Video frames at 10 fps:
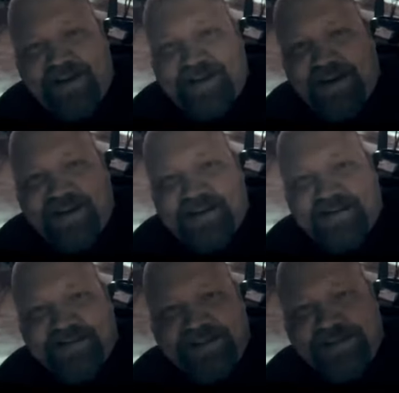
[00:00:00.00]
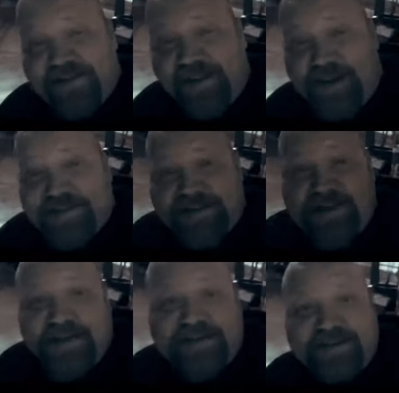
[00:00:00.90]
in, uh, in lovely Austin,
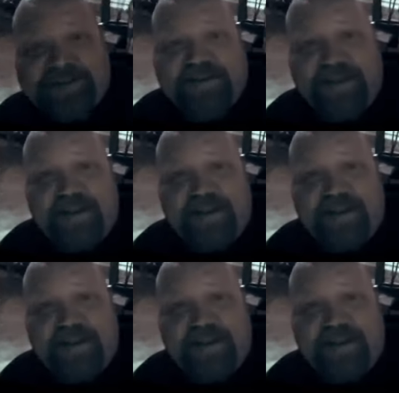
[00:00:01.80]
Texas.